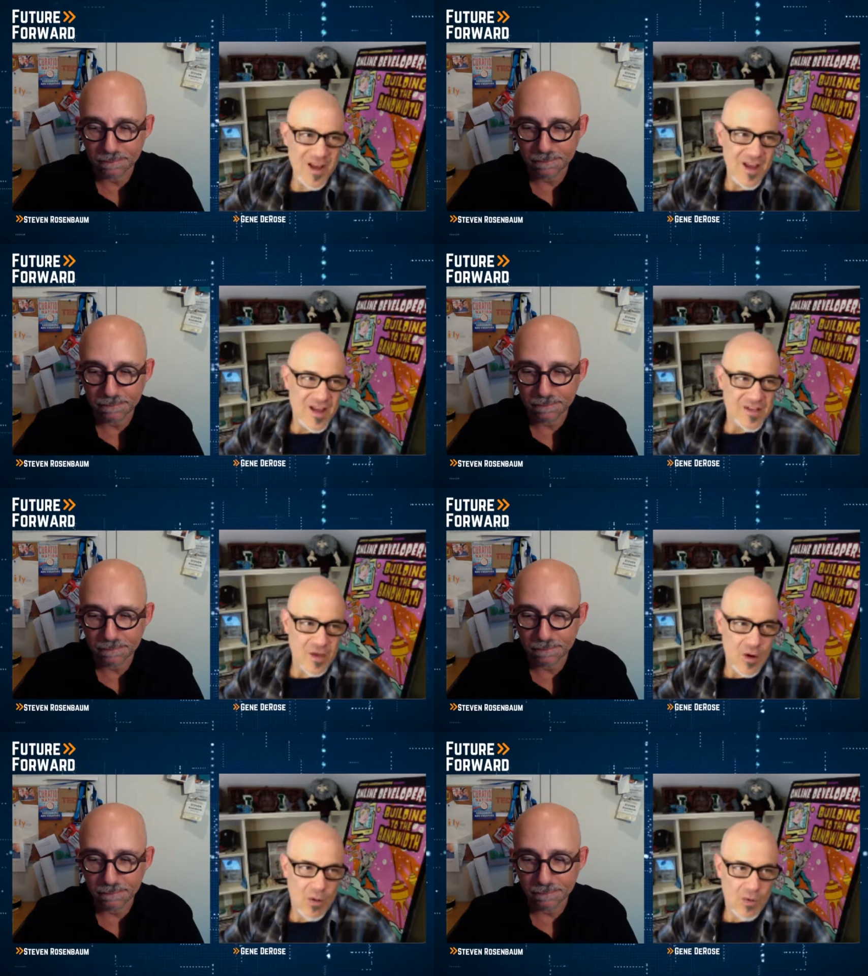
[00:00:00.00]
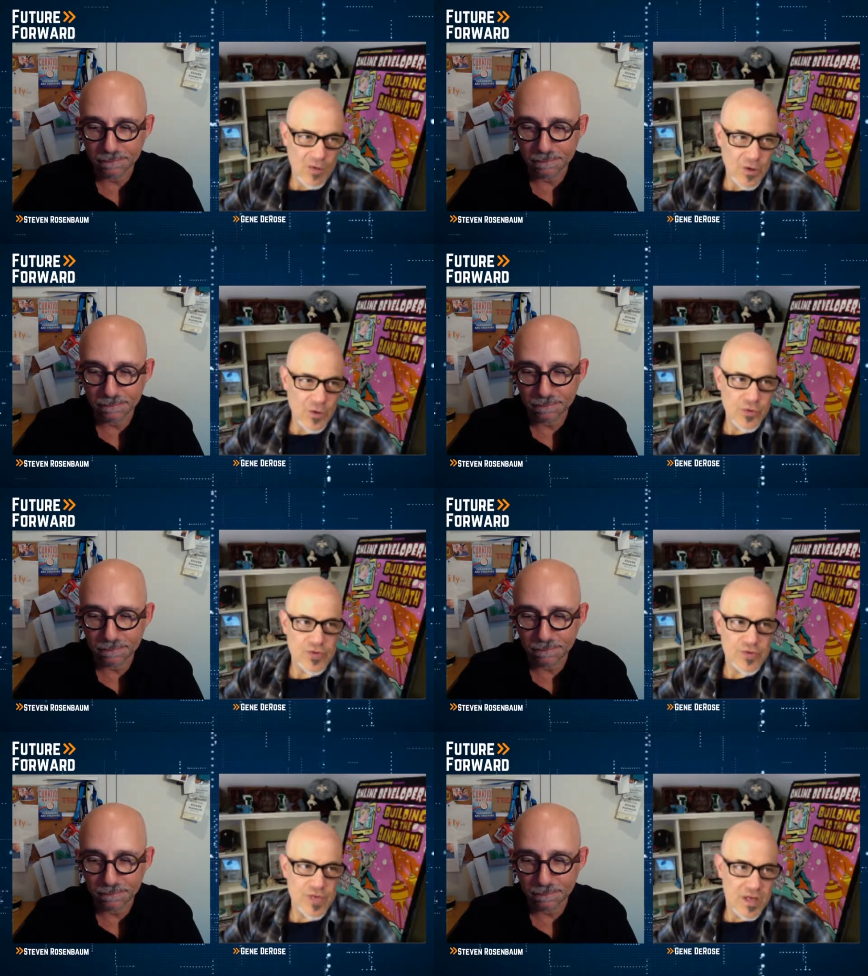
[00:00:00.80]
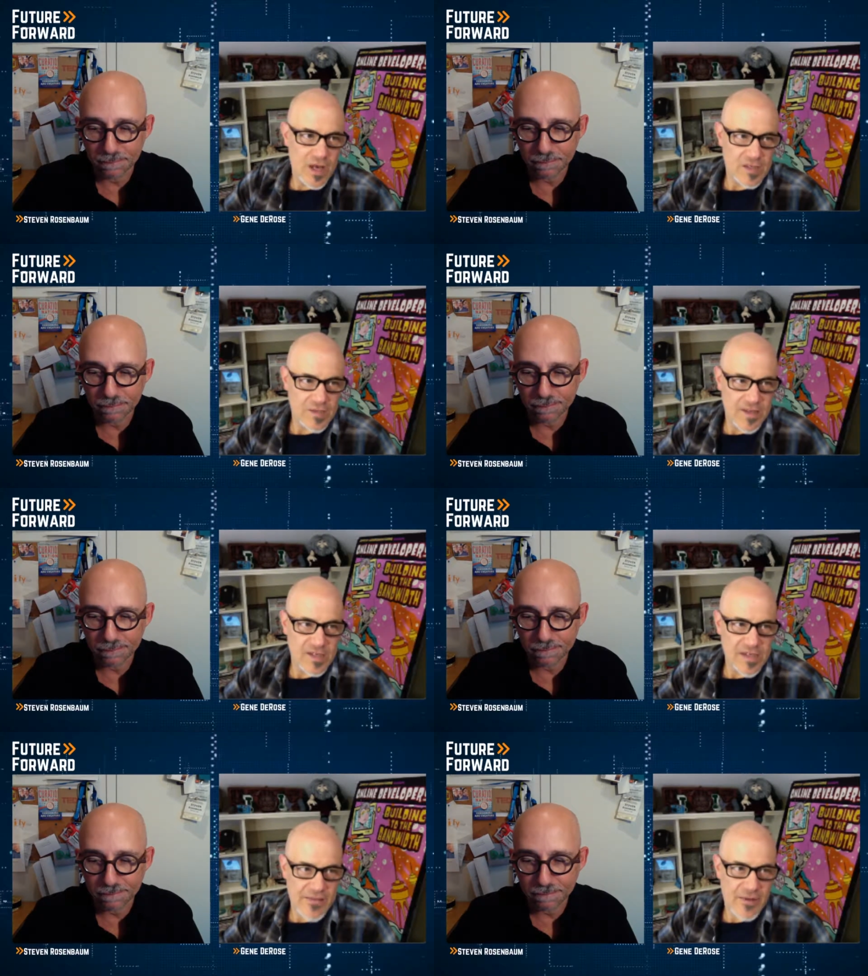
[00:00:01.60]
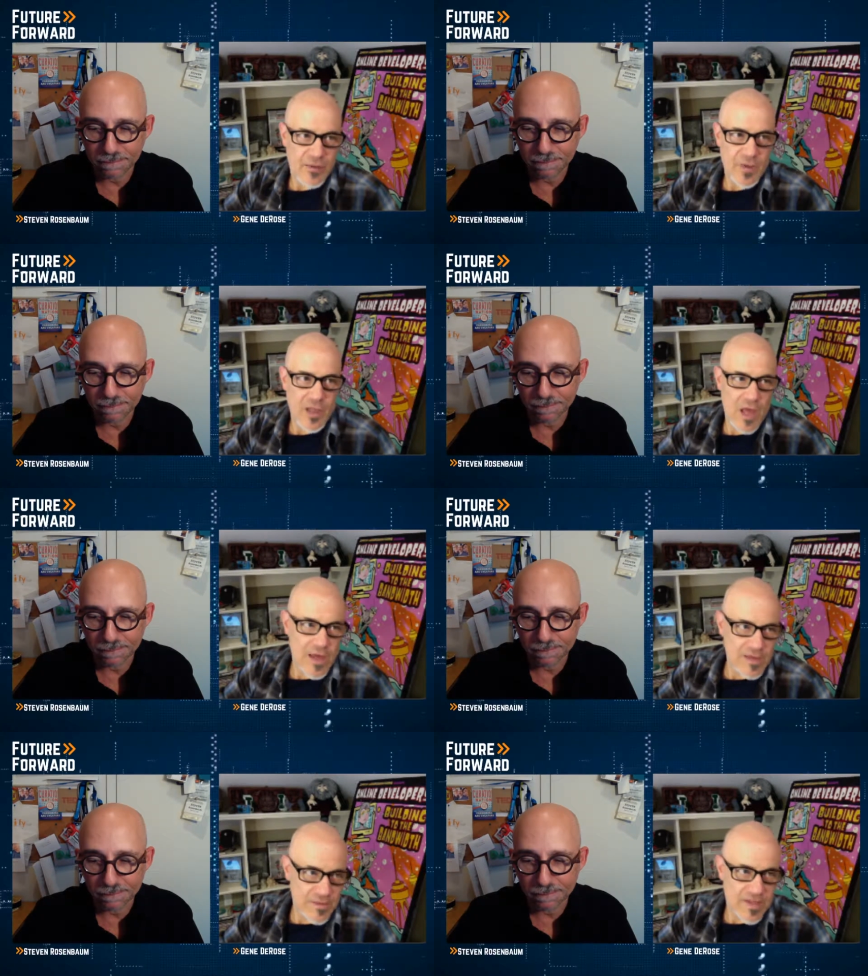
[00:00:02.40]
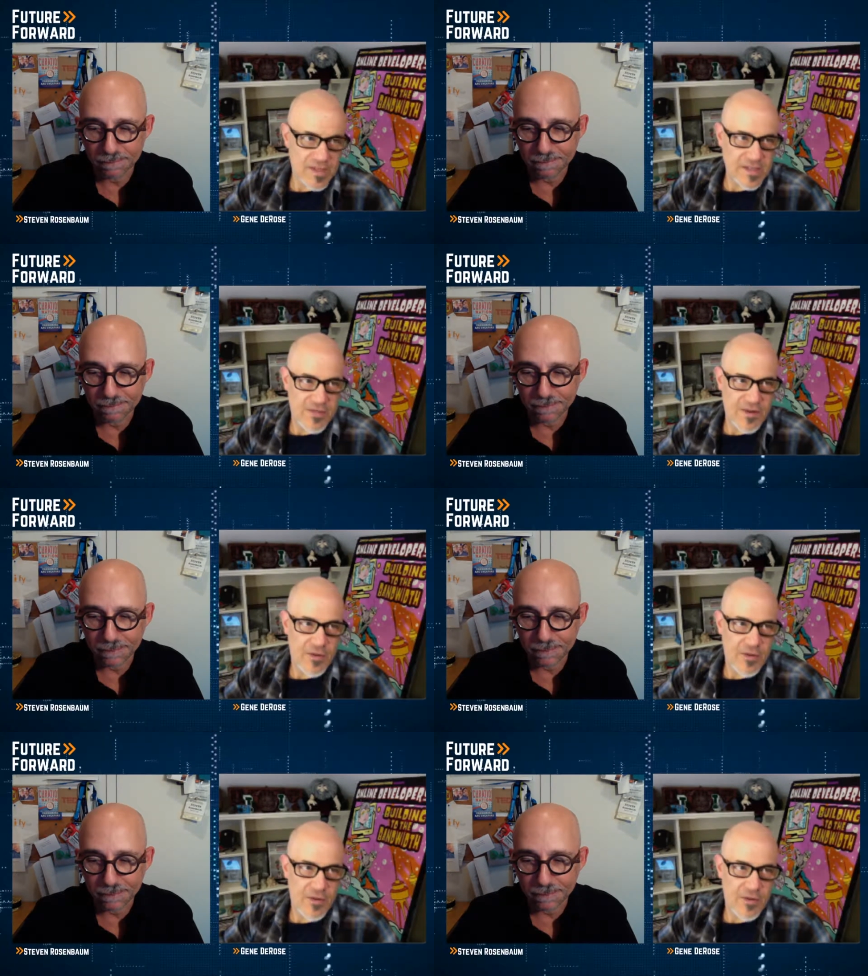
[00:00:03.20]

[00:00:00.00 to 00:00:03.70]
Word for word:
Speaker 1: So news. Some things out there that we like, some things out there that we